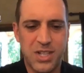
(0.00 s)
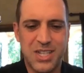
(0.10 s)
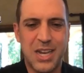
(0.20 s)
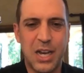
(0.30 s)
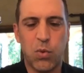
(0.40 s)

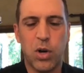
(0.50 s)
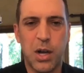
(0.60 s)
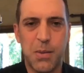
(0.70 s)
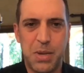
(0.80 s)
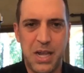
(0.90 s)
state we're going
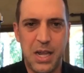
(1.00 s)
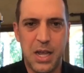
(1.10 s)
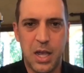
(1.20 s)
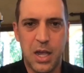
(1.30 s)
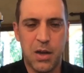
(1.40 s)
to be
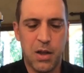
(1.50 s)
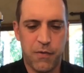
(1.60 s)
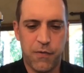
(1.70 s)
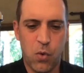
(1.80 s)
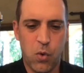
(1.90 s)
in
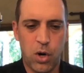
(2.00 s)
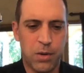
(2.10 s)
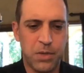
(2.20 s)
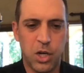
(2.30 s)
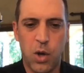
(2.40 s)
for,